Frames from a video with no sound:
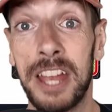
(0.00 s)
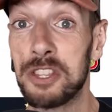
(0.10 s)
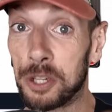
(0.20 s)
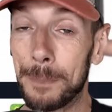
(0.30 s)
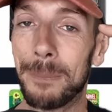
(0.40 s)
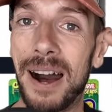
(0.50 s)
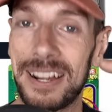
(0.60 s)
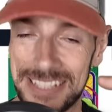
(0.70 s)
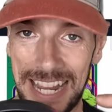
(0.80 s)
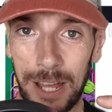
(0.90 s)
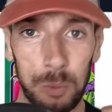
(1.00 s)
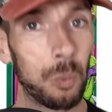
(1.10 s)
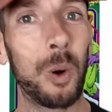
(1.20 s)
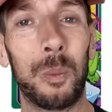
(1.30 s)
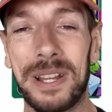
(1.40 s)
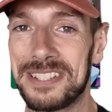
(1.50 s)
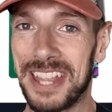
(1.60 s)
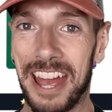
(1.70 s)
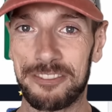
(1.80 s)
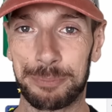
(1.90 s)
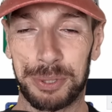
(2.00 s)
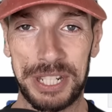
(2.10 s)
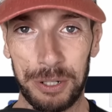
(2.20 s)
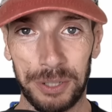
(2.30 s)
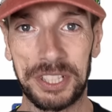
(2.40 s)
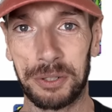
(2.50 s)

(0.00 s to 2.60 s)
You can mark down what ones you have pre-ordered